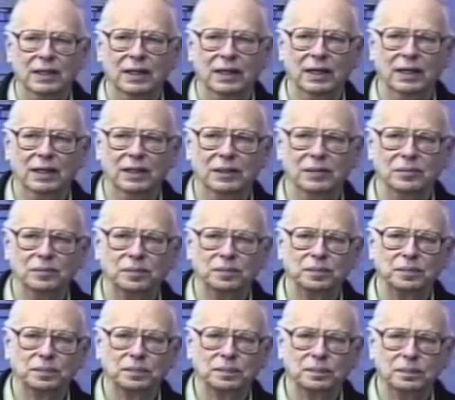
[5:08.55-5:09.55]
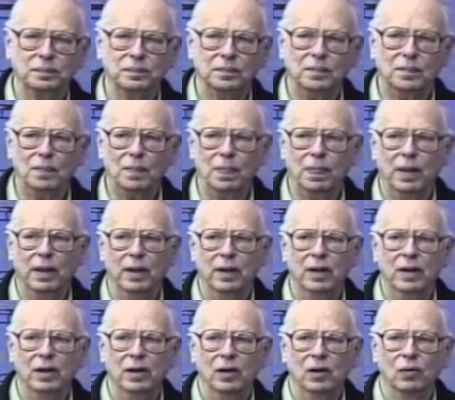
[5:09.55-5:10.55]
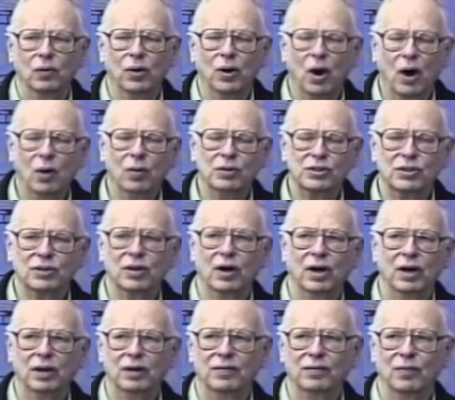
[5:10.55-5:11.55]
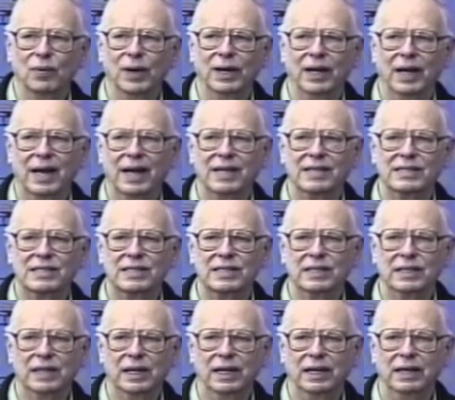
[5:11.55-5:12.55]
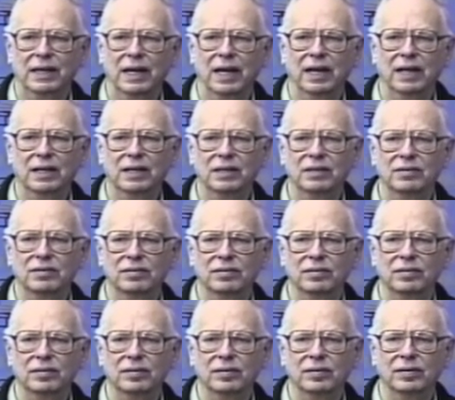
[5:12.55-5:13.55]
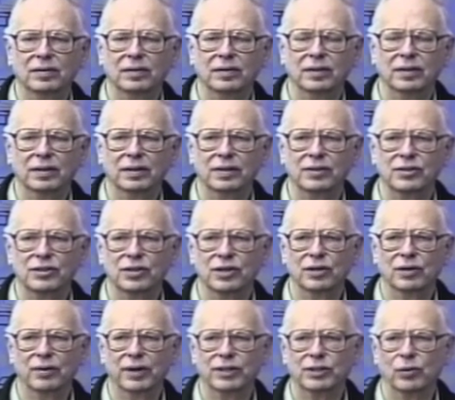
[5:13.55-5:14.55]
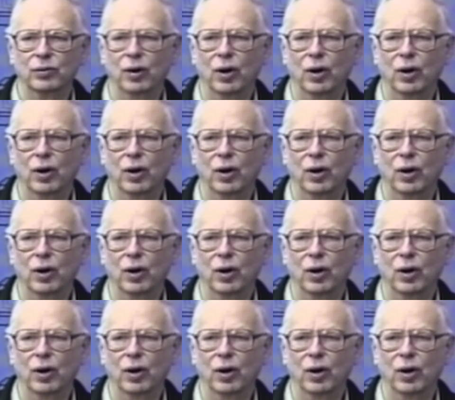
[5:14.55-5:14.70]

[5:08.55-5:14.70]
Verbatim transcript: Um, we always thought of wetlands in a negative consideration.